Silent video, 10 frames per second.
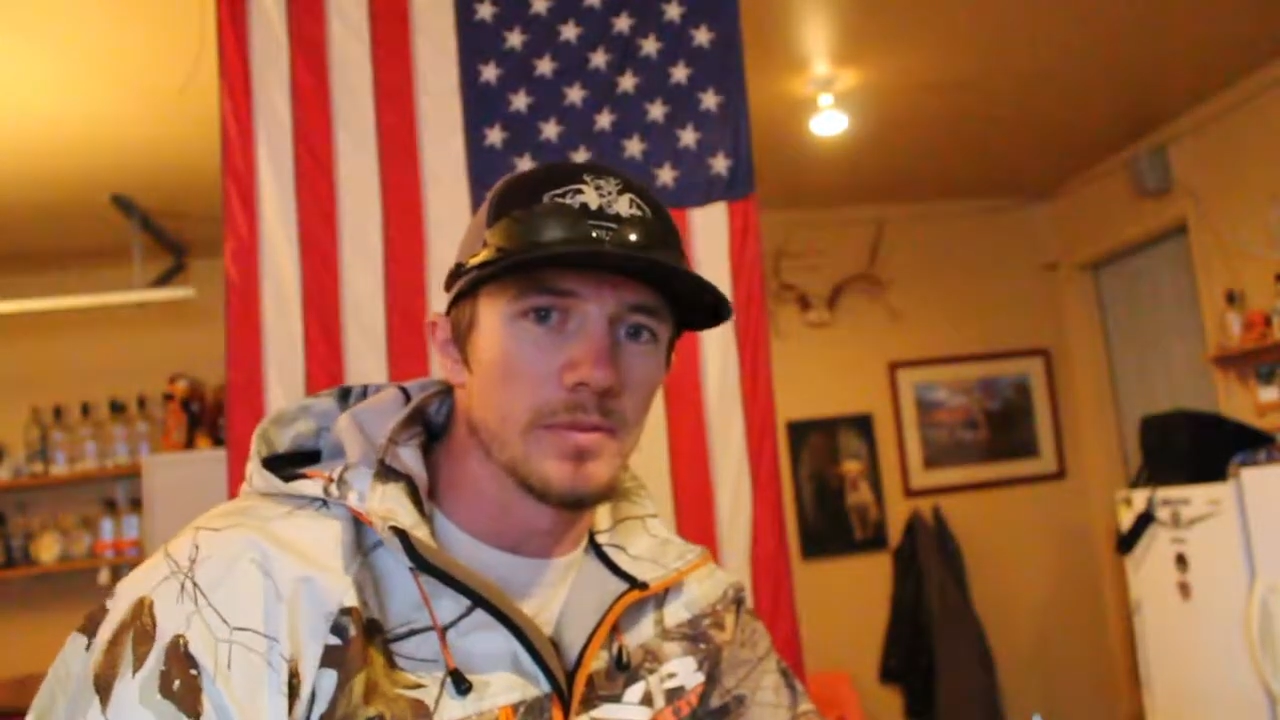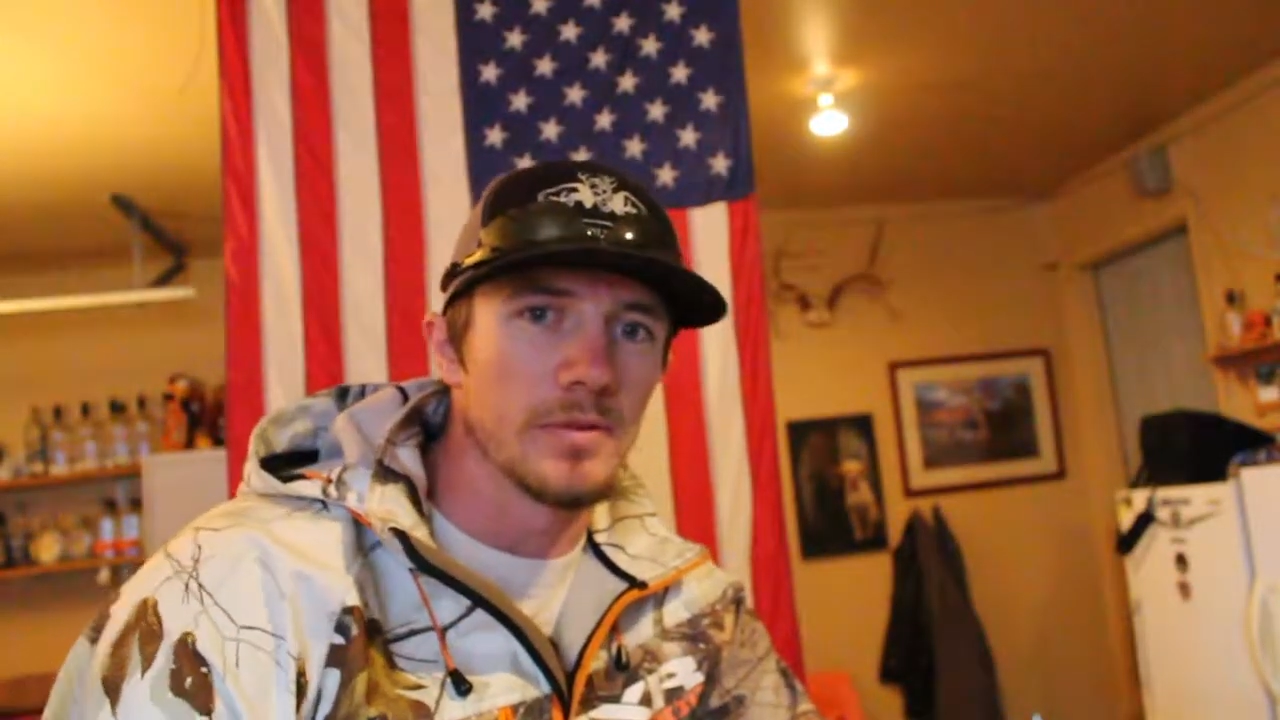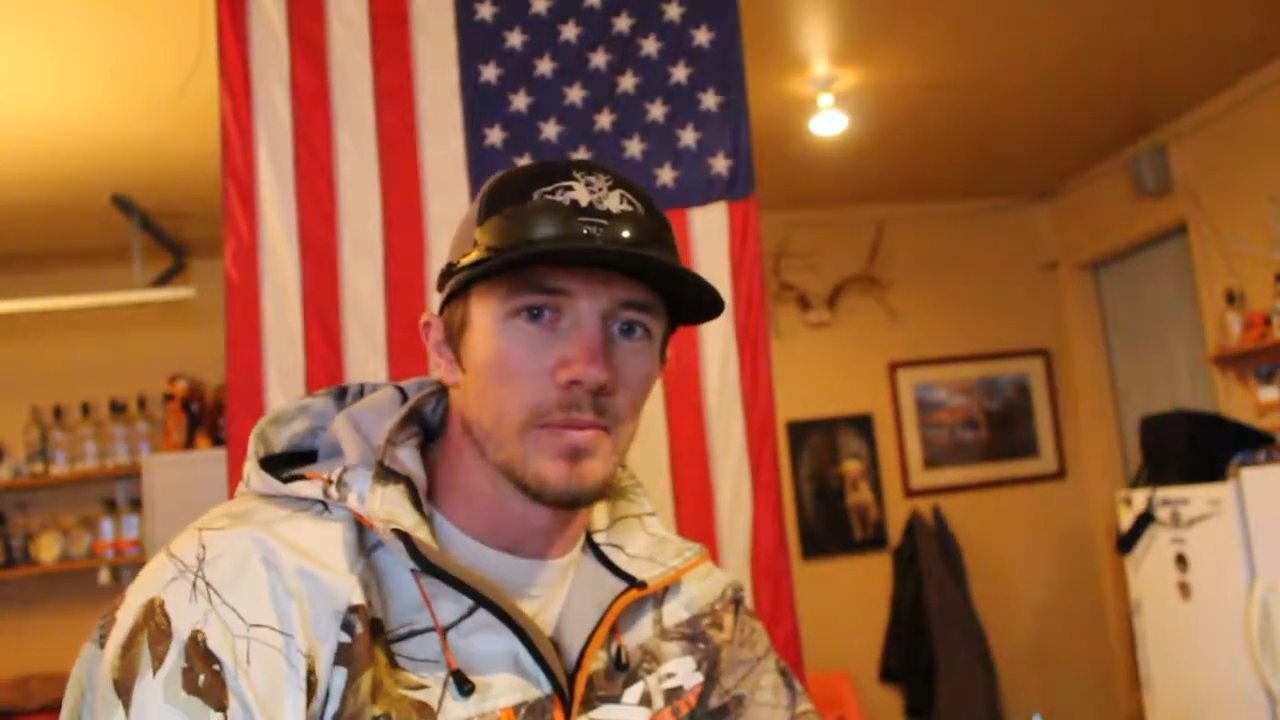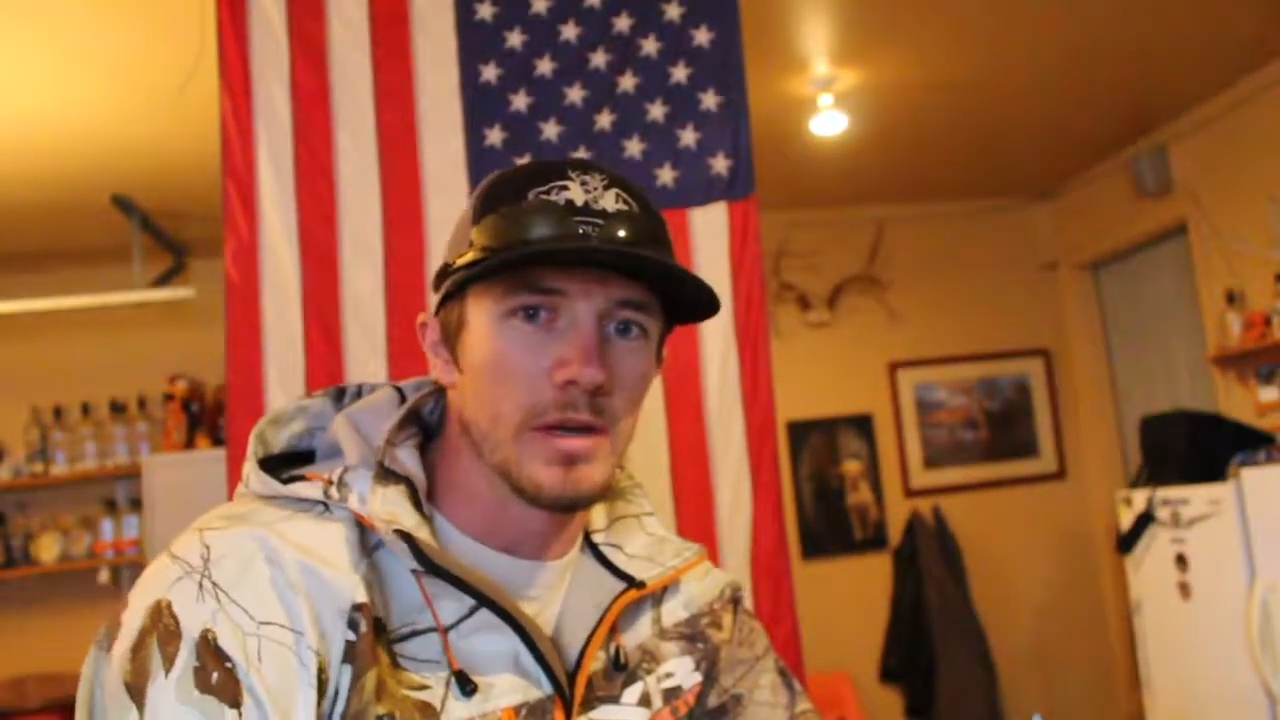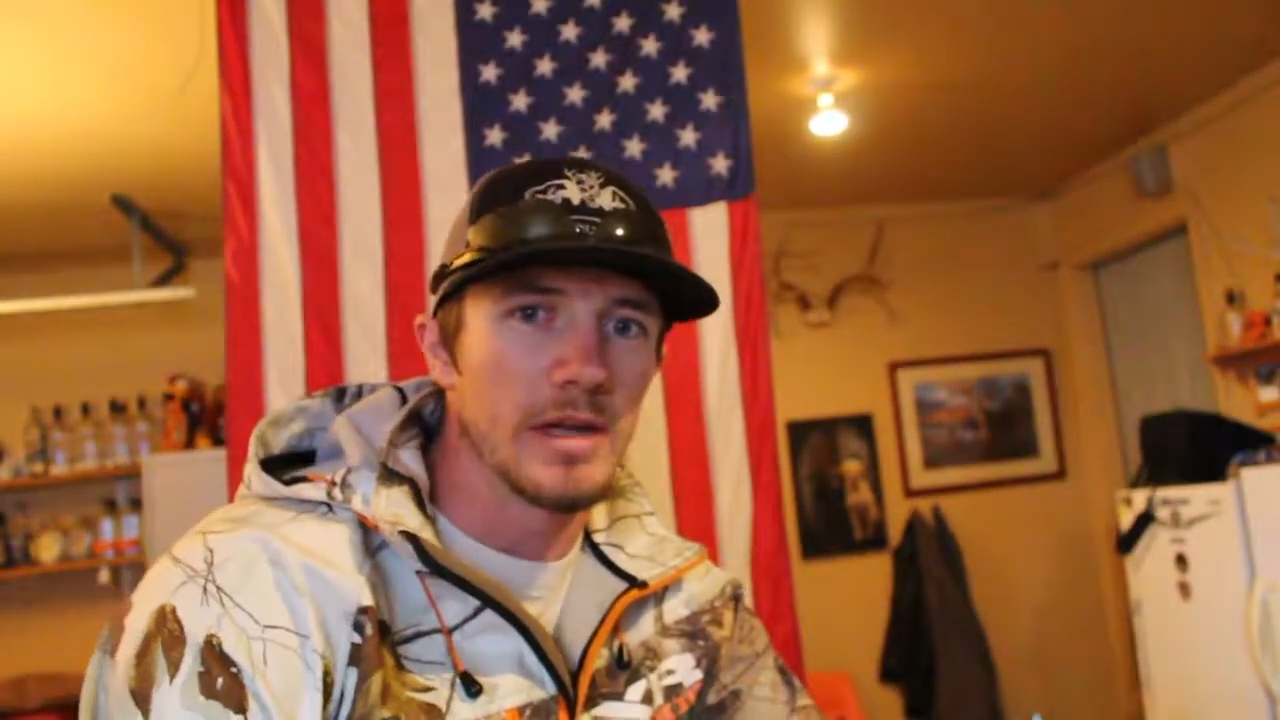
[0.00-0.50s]

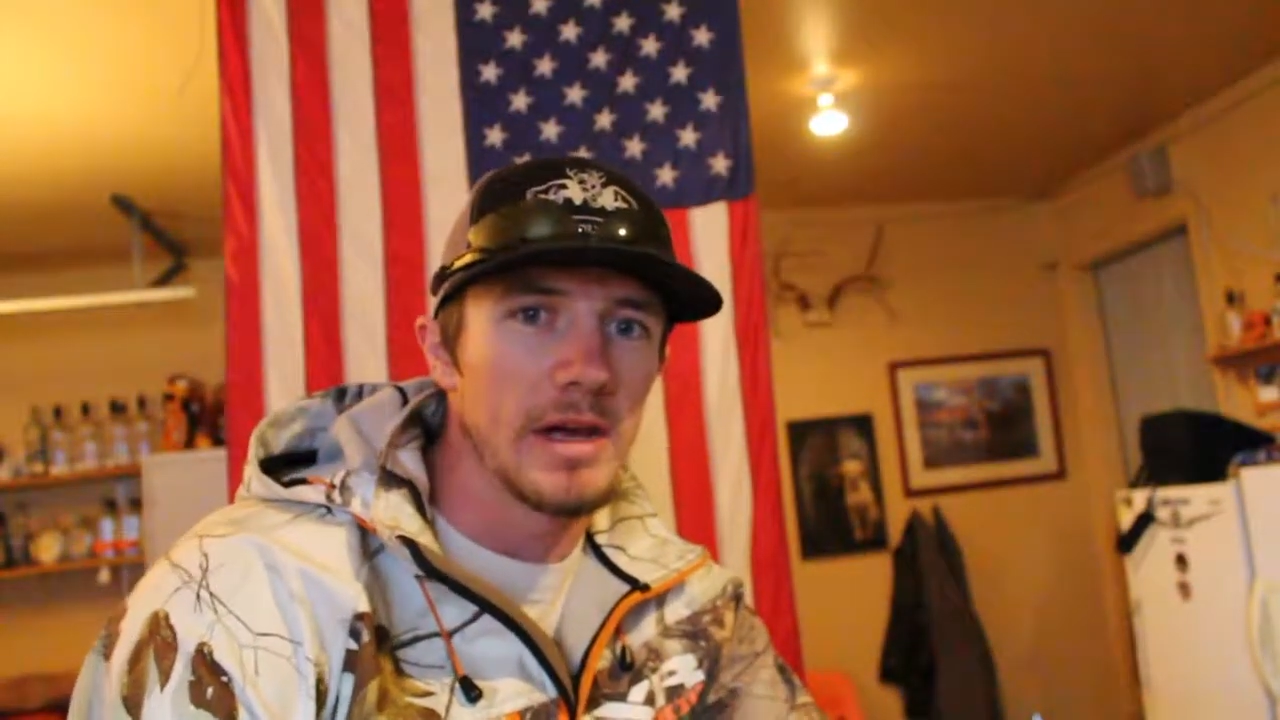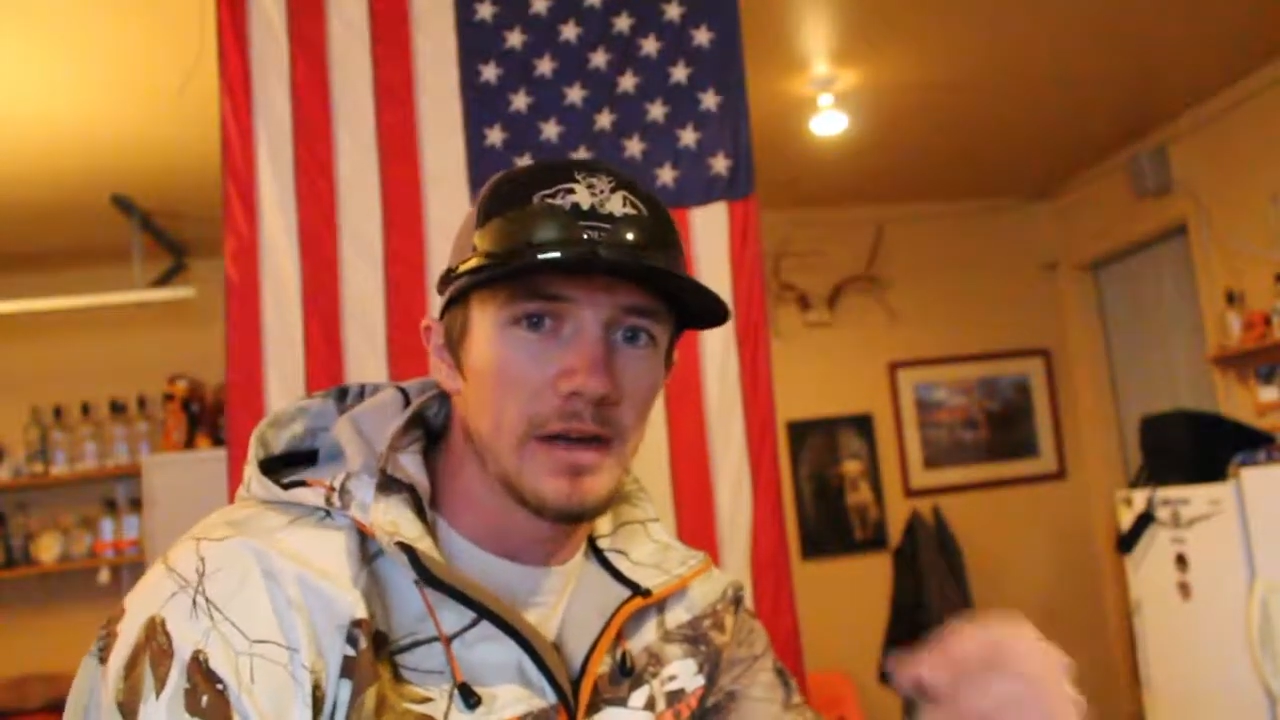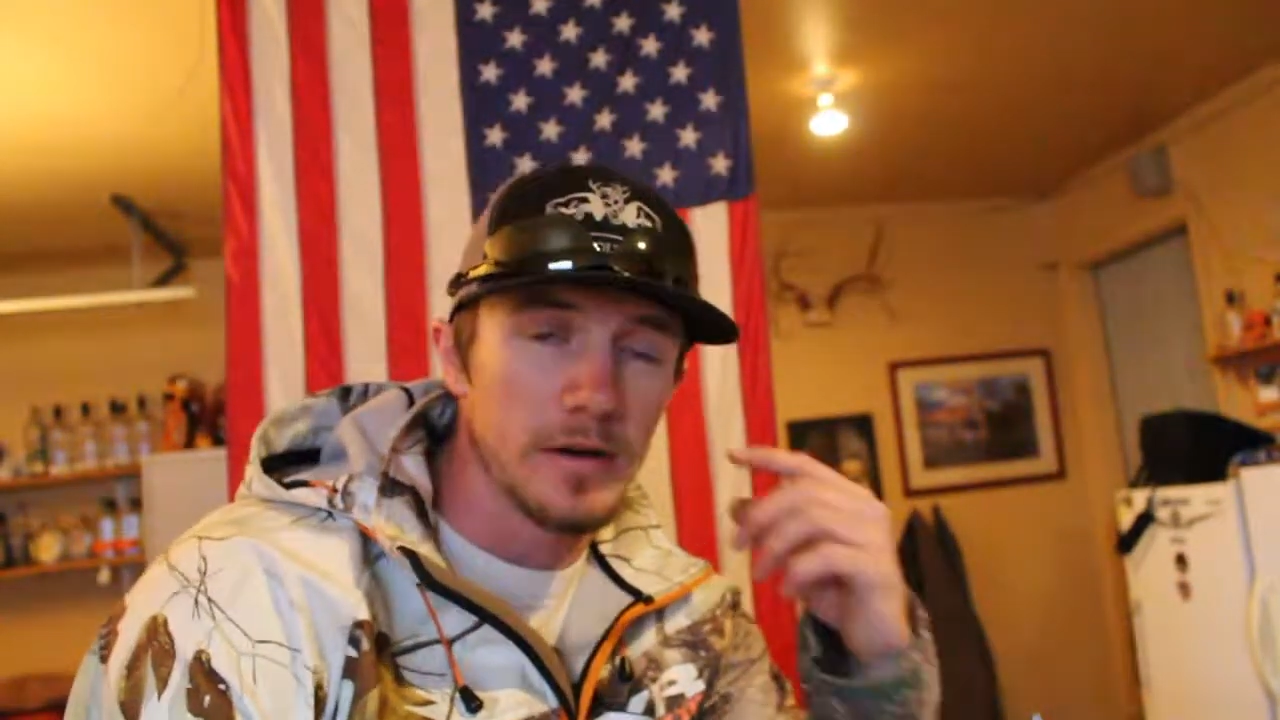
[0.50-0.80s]
with my dad